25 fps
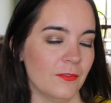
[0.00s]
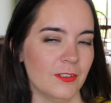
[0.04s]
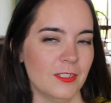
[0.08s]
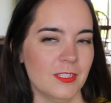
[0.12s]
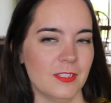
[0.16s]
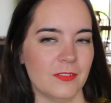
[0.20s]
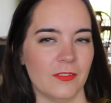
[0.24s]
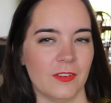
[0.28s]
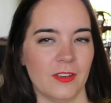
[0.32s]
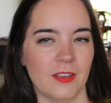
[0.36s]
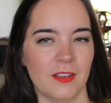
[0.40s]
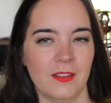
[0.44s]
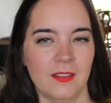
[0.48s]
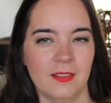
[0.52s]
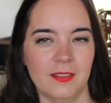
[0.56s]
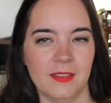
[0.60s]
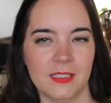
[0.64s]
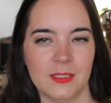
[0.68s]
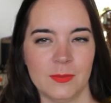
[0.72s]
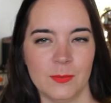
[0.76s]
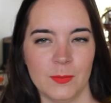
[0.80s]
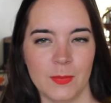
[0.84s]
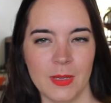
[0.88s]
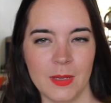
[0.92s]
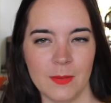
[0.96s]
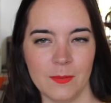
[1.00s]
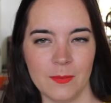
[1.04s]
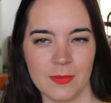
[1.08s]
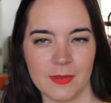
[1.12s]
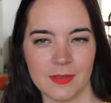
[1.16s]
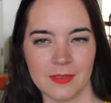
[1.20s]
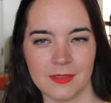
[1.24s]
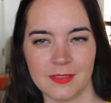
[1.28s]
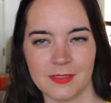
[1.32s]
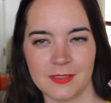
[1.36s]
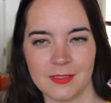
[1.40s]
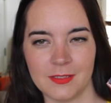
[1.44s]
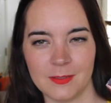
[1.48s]
First of all, let's peep
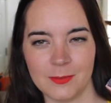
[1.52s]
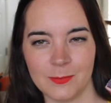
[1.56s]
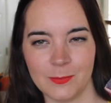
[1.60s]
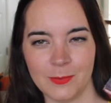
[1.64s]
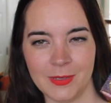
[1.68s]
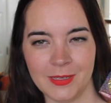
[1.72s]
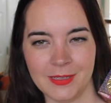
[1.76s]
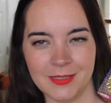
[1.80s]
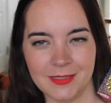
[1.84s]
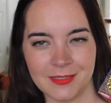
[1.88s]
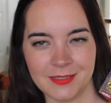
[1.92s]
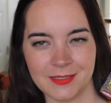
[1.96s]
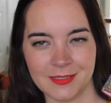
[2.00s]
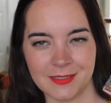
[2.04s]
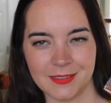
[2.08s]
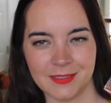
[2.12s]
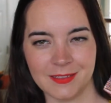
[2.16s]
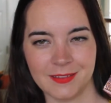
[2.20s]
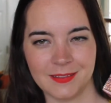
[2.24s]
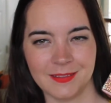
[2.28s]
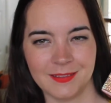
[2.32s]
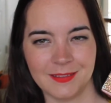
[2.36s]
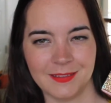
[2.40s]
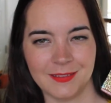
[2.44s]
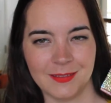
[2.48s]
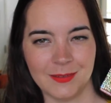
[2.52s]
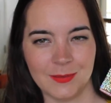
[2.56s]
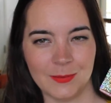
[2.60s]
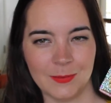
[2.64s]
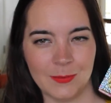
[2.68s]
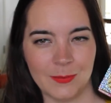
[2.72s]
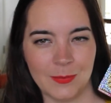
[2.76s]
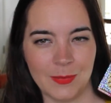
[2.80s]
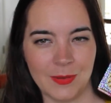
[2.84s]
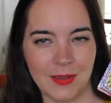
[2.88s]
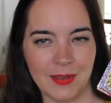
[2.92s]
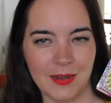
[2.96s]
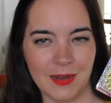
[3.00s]
this sweet
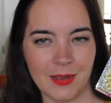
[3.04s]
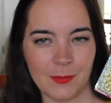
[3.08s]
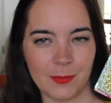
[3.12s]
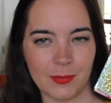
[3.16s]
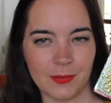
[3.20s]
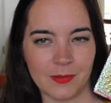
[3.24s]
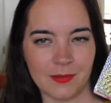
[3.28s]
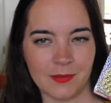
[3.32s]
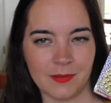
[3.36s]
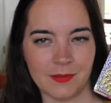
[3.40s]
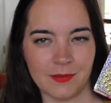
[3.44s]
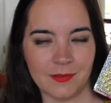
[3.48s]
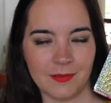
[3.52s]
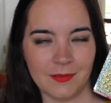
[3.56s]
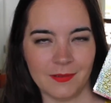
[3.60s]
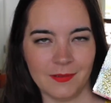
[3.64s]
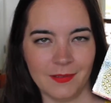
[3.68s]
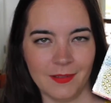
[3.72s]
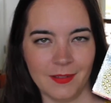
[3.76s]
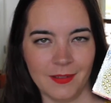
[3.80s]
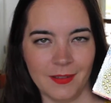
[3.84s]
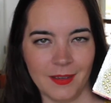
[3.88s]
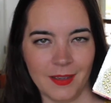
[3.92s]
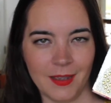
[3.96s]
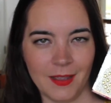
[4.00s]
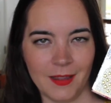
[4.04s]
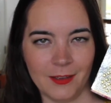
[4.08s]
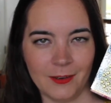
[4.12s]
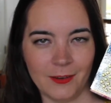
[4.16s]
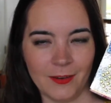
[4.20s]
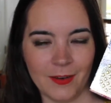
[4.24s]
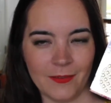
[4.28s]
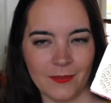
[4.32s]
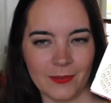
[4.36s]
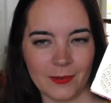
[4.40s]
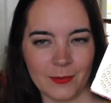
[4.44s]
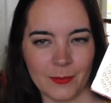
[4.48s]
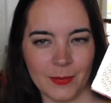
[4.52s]
pineapple
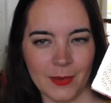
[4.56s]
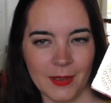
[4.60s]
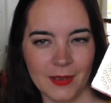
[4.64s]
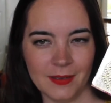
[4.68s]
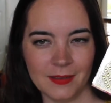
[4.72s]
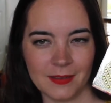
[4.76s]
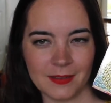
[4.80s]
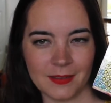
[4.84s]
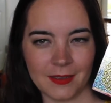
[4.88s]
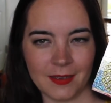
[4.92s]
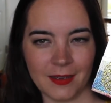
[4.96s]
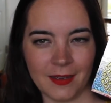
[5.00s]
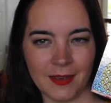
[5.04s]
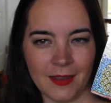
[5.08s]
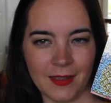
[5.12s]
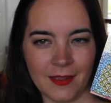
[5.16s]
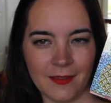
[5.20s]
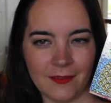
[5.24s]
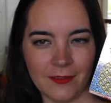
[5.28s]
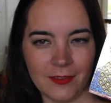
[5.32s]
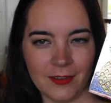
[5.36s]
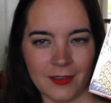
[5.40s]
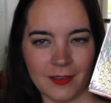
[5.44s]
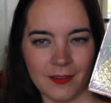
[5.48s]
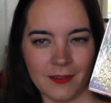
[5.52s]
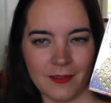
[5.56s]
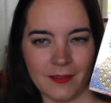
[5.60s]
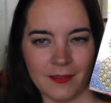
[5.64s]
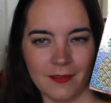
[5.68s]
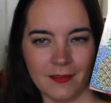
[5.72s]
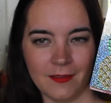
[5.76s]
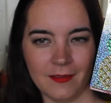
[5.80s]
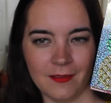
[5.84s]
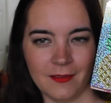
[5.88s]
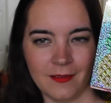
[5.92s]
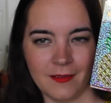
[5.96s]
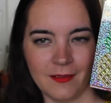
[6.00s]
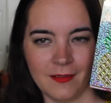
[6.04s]
holographic box that I have here.
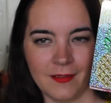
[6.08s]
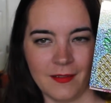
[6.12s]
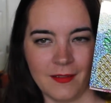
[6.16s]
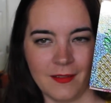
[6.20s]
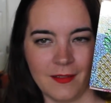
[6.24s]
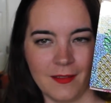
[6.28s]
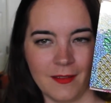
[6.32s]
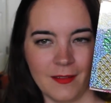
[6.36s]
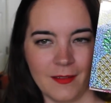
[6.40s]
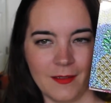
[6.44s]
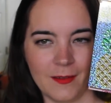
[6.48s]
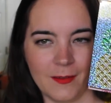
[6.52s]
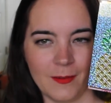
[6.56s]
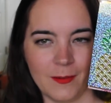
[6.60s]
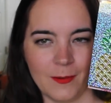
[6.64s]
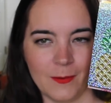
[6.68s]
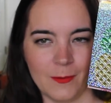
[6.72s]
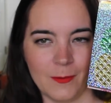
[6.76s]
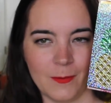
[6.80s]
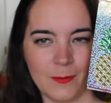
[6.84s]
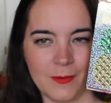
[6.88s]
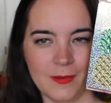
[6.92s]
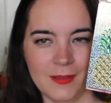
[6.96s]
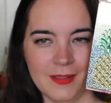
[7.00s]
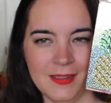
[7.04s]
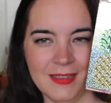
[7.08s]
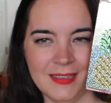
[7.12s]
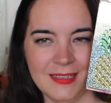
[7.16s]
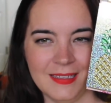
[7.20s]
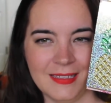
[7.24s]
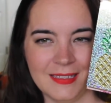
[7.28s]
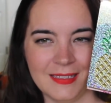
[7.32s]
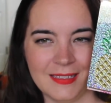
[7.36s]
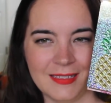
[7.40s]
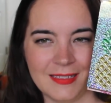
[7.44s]
What?